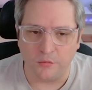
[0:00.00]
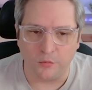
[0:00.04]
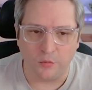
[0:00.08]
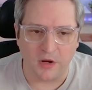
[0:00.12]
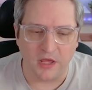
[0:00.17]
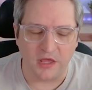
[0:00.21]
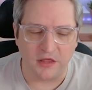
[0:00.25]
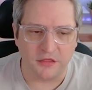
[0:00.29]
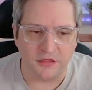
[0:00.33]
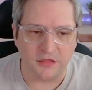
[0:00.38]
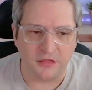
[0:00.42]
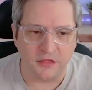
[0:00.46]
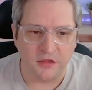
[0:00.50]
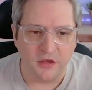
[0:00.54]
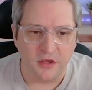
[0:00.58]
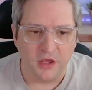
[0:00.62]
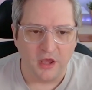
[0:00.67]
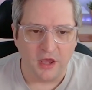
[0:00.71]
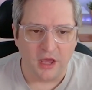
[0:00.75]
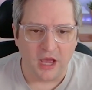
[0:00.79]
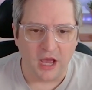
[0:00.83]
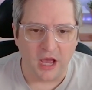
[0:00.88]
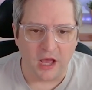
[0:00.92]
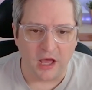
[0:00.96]
with
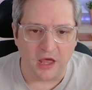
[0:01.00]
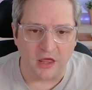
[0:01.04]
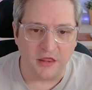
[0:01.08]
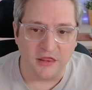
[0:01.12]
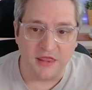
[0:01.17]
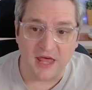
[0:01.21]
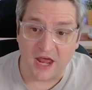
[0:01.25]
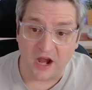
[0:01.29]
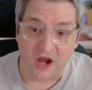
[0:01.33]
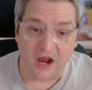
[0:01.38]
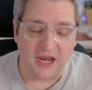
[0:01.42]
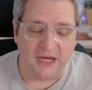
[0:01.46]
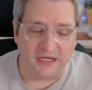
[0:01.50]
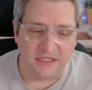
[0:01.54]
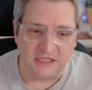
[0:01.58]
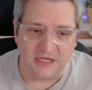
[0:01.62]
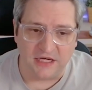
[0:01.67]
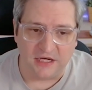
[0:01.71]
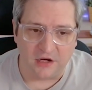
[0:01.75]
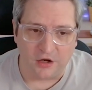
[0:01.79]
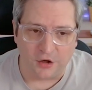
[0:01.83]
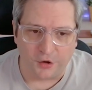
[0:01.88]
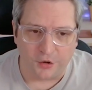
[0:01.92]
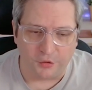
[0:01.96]
that
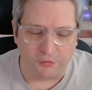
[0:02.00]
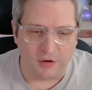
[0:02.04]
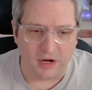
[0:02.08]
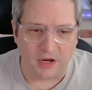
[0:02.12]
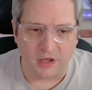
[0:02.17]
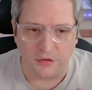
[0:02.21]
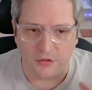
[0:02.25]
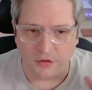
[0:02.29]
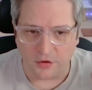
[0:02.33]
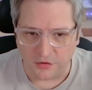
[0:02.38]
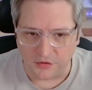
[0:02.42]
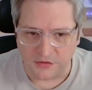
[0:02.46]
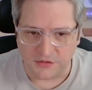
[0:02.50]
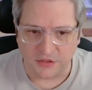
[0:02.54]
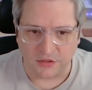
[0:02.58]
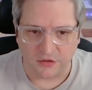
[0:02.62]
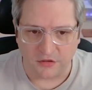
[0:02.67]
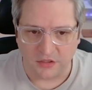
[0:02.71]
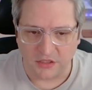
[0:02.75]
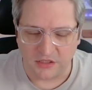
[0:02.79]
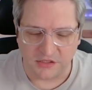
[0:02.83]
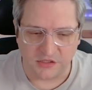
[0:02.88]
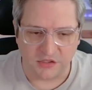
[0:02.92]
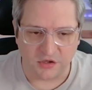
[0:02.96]
idea around those sort
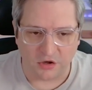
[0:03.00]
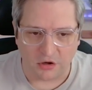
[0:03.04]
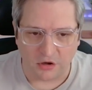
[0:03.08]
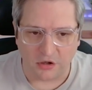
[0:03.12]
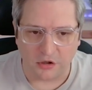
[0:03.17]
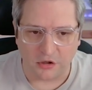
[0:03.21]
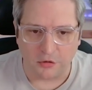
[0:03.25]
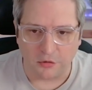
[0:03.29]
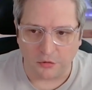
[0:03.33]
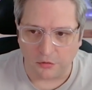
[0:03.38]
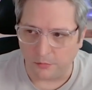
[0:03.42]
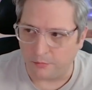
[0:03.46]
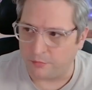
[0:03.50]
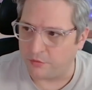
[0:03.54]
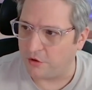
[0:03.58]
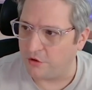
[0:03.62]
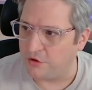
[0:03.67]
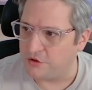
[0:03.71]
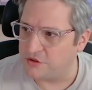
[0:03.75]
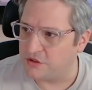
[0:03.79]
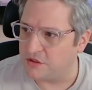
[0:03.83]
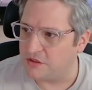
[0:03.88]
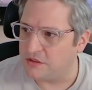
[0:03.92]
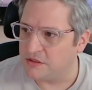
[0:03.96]
of historical
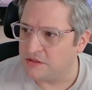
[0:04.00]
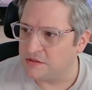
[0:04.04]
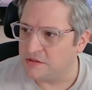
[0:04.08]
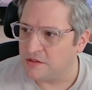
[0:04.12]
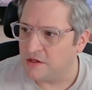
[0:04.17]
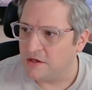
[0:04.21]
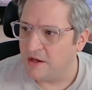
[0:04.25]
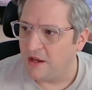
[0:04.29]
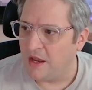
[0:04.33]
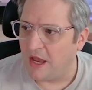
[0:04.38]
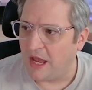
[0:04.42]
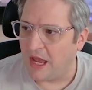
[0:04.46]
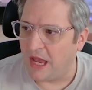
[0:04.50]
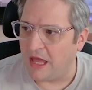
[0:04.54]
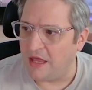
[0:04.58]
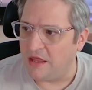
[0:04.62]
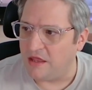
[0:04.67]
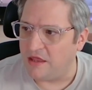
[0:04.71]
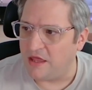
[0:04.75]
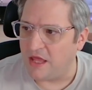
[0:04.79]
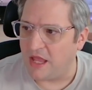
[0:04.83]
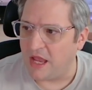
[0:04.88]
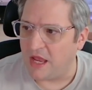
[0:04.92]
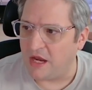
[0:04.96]
approaches,
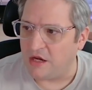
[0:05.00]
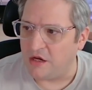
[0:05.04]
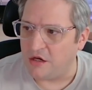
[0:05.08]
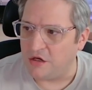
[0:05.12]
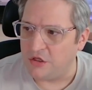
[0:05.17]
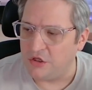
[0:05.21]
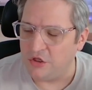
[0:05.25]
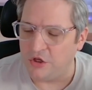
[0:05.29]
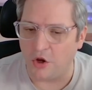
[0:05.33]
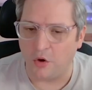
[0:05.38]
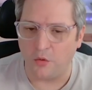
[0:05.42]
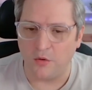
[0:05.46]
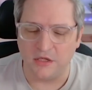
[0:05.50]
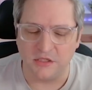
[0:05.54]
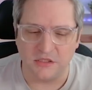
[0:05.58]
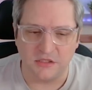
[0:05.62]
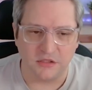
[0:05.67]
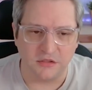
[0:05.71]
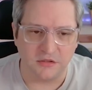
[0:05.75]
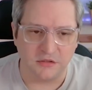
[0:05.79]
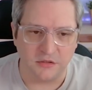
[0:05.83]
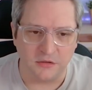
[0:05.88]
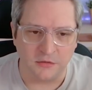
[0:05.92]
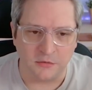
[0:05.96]
and then go
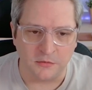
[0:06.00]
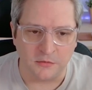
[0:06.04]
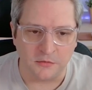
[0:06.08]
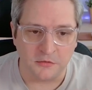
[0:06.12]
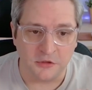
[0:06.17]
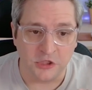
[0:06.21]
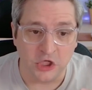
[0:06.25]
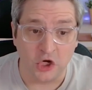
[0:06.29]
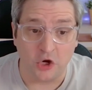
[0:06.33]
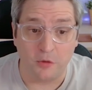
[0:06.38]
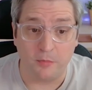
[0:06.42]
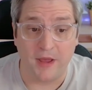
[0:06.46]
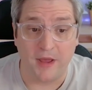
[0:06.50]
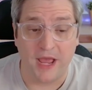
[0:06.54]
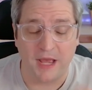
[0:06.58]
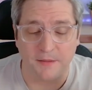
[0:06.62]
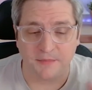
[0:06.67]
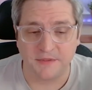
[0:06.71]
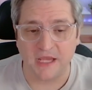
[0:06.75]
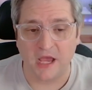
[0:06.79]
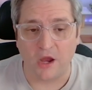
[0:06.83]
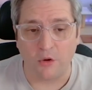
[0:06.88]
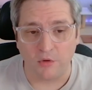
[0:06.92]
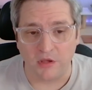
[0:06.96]
into,
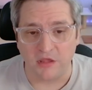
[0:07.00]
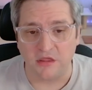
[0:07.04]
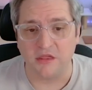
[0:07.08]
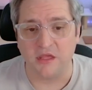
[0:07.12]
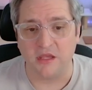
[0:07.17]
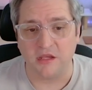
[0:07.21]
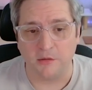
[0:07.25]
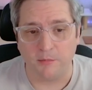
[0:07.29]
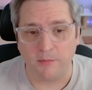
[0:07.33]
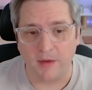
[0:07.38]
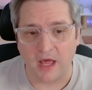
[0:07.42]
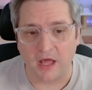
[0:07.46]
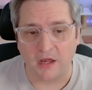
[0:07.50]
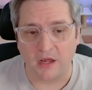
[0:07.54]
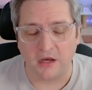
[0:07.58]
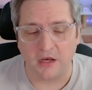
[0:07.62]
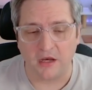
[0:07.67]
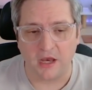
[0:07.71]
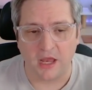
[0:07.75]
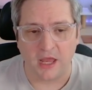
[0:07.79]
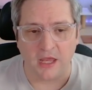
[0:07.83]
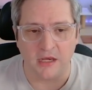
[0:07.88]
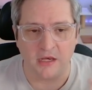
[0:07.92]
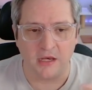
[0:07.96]
perhaps how we think about it
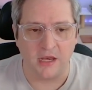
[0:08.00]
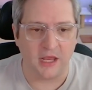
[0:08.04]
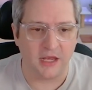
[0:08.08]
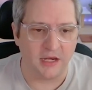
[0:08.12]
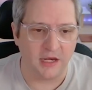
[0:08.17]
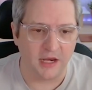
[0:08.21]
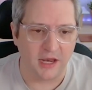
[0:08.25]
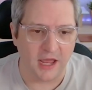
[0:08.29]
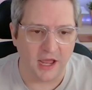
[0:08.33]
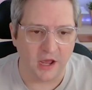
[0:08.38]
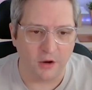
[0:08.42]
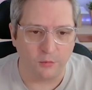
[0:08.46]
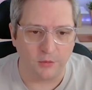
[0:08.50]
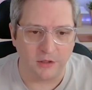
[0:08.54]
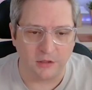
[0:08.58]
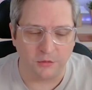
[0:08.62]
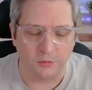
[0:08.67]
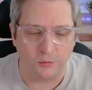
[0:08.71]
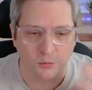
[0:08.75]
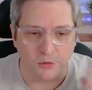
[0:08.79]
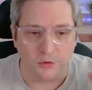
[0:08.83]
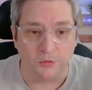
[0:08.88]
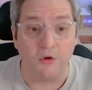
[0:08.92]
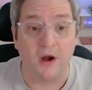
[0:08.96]
and how we
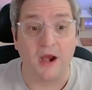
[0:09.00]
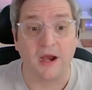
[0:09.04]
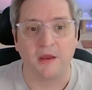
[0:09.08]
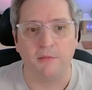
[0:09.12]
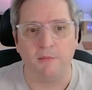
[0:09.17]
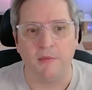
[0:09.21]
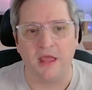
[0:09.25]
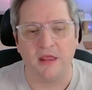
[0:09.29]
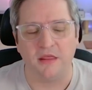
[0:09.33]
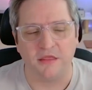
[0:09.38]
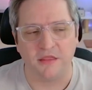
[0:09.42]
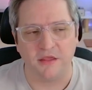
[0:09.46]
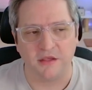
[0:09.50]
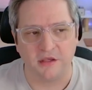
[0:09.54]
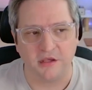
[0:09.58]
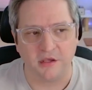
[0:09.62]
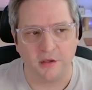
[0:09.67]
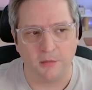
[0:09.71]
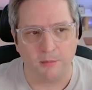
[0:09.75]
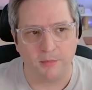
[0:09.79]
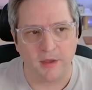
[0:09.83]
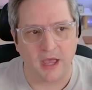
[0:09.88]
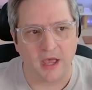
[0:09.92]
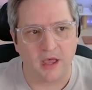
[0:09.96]
would recommend thinking
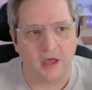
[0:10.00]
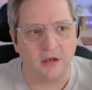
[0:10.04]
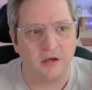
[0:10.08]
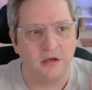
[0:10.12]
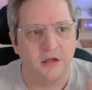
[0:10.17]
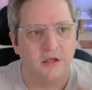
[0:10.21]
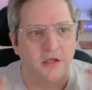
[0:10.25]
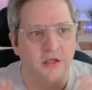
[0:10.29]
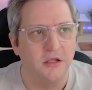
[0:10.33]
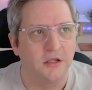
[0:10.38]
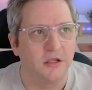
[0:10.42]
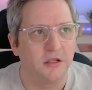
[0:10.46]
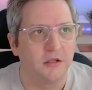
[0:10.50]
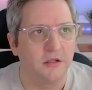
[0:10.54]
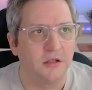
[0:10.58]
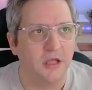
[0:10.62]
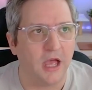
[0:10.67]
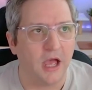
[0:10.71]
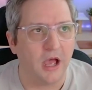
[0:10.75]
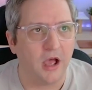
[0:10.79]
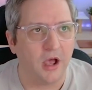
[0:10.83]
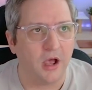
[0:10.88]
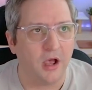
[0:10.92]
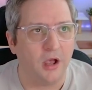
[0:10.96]
about,
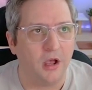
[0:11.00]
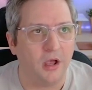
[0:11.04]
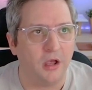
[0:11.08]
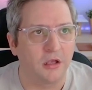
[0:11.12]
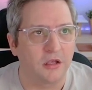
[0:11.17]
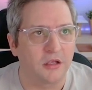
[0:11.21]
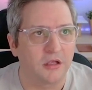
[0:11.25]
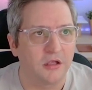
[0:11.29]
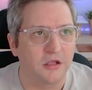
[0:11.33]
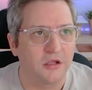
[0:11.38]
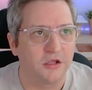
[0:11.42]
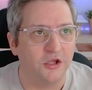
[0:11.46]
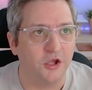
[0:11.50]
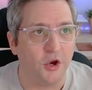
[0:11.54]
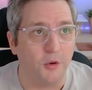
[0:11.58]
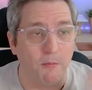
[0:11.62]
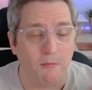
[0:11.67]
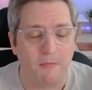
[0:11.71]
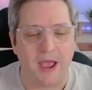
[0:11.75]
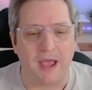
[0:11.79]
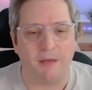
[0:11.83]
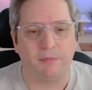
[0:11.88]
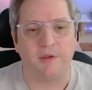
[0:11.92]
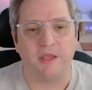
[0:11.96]

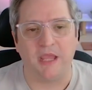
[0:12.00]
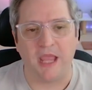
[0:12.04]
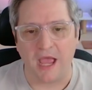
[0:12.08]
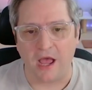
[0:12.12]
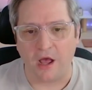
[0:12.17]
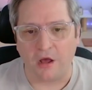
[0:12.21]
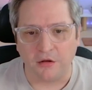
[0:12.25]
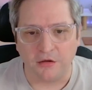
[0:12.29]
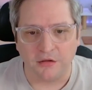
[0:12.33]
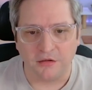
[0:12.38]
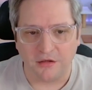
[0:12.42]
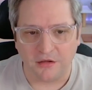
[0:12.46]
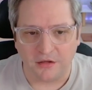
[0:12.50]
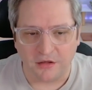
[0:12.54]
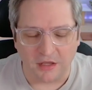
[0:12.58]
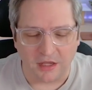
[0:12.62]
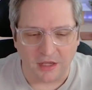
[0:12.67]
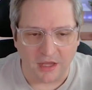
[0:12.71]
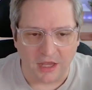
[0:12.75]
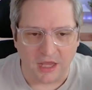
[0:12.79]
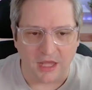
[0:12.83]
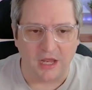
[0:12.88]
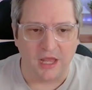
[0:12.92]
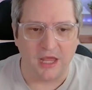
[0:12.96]
mapping out
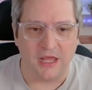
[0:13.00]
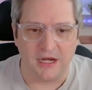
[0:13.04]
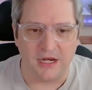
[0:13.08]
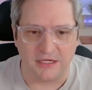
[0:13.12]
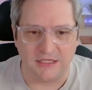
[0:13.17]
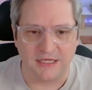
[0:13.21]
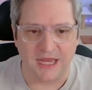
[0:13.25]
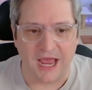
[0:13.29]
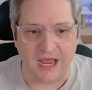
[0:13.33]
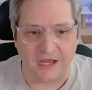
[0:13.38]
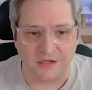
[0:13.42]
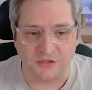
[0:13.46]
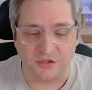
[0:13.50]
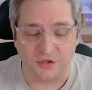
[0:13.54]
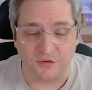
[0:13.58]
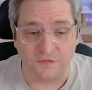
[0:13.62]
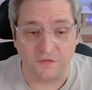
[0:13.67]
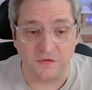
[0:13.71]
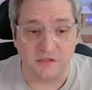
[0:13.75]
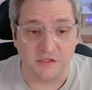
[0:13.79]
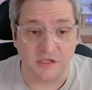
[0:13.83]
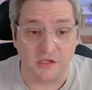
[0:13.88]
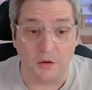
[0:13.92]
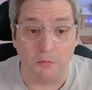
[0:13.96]
an attack
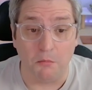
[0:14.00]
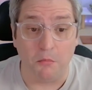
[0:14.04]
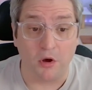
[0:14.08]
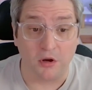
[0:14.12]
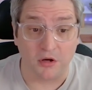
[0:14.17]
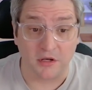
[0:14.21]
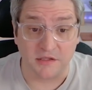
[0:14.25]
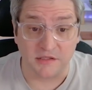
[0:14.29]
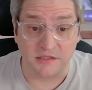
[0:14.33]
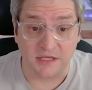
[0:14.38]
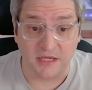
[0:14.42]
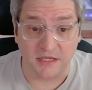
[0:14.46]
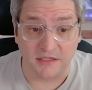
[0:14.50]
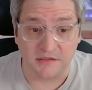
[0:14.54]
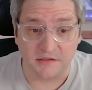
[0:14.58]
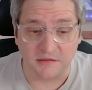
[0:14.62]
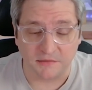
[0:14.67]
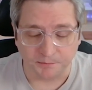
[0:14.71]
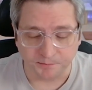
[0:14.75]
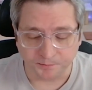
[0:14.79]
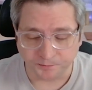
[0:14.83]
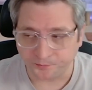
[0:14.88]
surface in a modern sense.